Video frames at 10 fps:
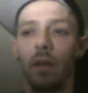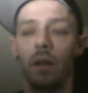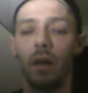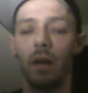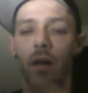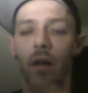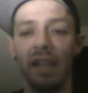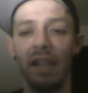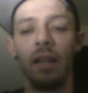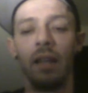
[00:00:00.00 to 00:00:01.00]

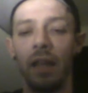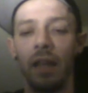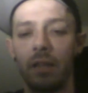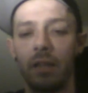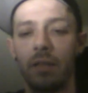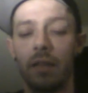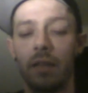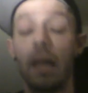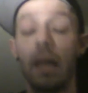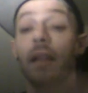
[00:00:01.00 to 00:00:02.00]
onion links
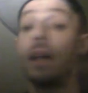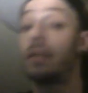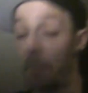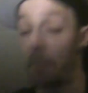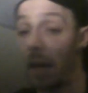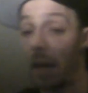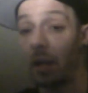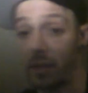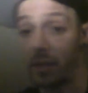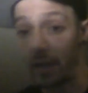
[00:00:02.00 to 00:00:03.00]
that led to pedo
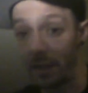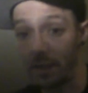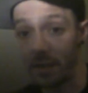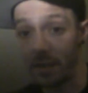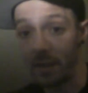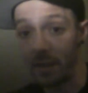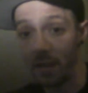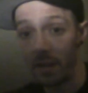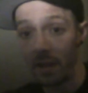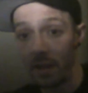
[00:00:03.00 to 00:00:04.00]
sites.
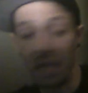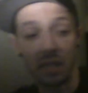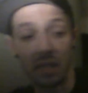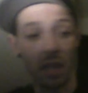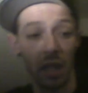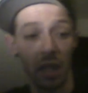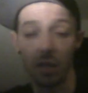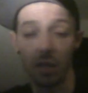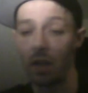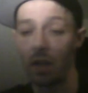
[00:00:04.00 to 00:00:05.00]
And he's like, he
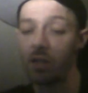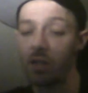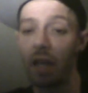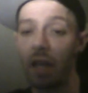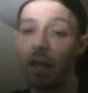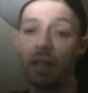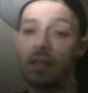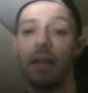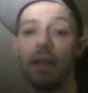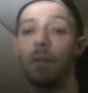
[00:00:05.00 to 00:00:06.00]
doesn't understand. He's
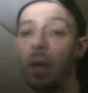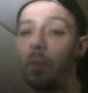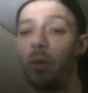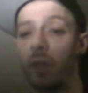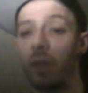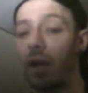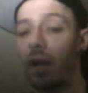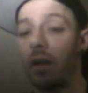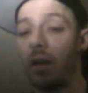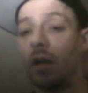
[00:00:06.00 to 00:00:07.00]
sending people
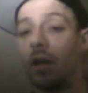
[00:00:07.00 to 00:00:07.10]
there and